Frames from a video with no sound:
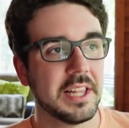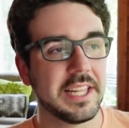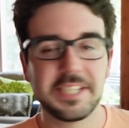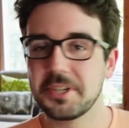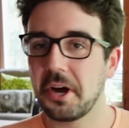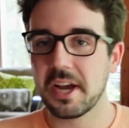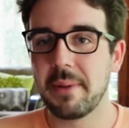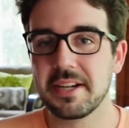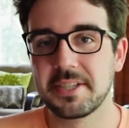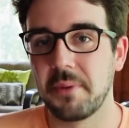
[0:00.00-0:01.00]
let's talk
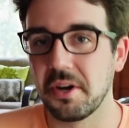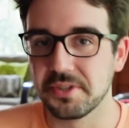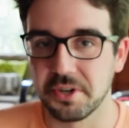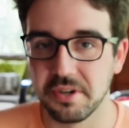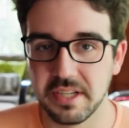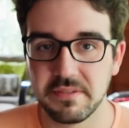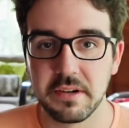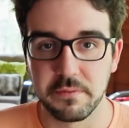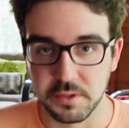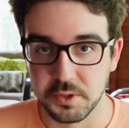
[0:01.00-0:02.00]
about some alternatives
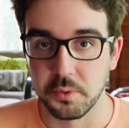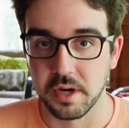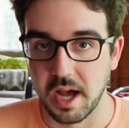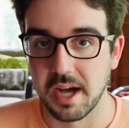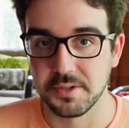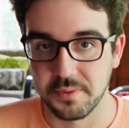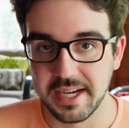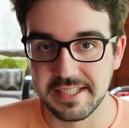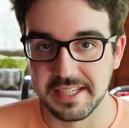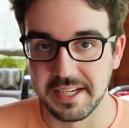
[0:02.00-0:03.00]
for Stewart Haas
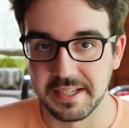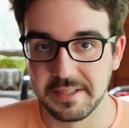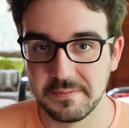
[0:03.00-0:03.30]
Racing.